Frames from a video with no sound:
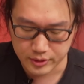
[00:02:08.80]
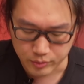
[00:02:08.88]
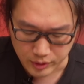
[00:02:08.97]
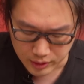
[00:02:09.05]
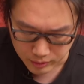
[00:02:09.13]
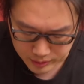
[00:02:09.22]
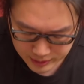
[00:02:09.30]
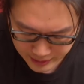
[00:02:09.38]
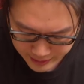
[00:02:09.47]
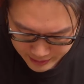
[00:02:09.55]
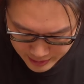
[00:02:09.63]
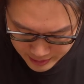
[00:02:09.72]
is what it looks
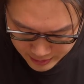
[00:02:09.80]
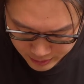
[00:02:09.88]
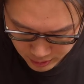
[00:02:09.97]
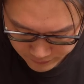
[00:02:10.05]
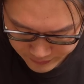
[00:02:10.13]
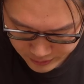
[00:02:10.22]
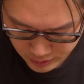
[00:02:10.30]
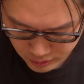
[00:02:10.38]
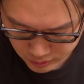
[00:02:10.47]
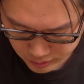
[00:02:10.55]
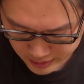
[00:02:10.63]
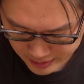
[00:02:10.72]
like. Often
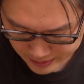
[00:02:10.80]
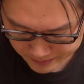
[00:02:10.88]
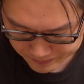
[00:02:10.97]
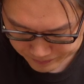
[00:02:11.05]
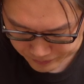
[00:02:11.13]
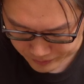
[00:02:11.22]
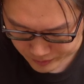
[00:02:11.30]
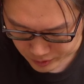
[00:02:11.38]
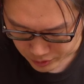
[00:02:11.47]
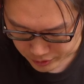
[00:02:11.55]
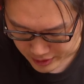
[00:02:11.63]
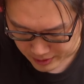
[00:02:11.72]
you'll
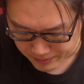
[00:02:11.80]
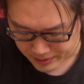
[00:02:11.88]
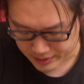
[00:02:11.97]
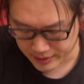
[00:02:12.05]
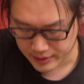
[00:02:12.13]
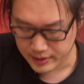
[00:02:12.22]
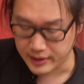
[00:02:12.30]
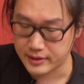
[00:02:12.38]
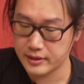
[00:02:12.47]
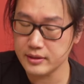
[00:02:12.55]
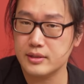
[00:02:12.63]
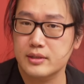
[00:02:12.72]
cone up like
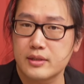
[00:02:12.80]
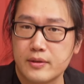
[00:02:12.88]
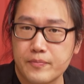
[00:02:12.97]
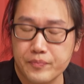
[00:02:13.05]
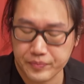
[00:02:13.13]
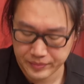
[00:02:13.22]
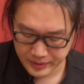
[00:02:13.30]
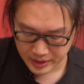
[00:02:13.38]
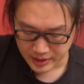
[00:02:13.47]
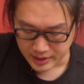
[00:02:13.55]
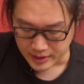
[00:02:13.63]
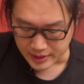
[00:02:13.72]
this,
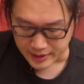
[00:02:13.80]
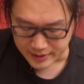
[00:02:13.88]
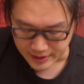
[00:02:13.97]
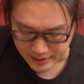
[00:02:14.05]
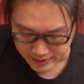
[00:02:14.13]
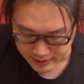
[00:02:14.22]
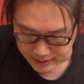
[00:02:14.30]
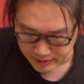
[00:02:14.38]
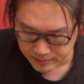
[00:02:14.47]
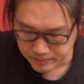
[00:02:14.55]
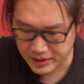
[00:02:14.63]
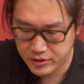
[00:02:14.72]
and then
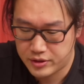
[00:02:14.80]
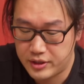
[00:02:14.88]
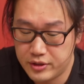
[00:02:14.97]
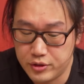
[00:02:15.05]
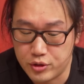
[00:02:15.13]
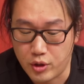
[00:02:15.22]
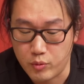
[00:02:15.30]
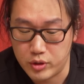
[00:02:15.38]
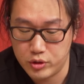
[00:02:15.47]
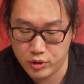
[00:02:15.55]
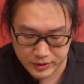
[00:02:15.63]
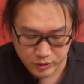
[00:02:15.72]
actually you don't
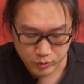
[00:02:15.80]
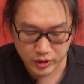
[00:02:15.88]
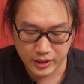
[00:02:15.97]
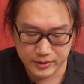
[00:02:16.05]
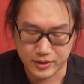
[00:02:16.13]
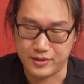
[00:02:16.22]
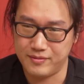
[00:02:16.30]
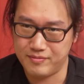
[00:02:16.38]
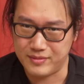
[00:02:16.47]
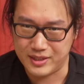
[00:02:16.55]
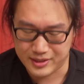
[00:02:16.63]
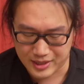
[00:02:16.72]
want too much water. So
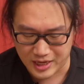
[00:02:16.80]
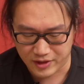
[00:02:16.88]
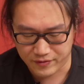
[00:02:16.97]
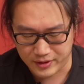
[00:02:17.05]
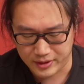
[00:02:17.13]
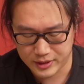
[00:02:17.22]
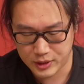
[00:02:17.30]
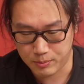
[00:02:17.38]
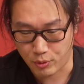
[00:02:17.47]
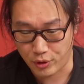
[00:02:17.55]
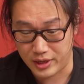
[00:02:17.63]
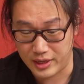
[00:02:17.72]
this is kind of a
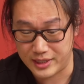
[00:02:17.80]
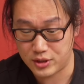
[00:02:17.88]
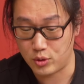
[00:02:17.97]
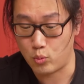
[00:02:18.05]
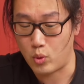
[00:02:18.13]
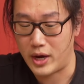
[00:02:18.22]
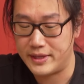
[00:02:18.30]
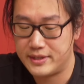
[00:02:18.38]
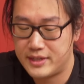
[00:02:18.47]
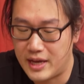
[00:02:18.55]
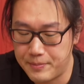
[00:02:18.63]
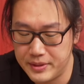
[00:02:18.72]
spoiler as to why
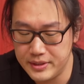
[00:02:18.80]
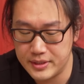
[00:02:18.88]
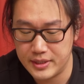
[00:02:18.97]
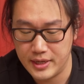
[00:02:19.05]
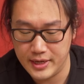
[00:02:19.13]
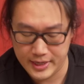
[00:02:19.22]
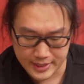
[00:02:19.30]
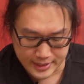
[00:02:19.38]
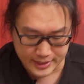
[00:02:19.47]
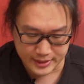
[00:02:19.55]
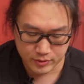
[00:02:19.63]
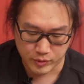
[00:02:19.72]
this happens,
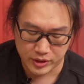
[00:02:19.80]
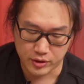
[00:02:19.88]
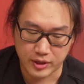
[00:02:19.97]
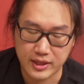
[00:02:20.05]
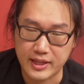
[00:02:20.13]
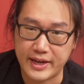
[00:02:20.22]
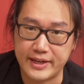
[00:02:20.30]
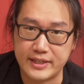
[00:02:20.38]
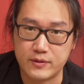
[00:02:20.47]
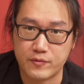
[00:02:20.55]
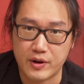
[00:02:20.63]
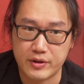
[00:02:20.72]
is when your clay
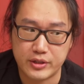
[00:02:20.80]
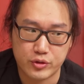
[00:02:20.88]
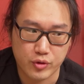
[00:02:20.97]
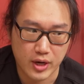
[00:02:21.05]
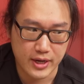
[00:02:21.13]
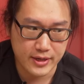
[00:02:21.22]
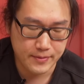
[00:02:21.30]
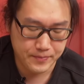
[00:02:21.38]
is very dry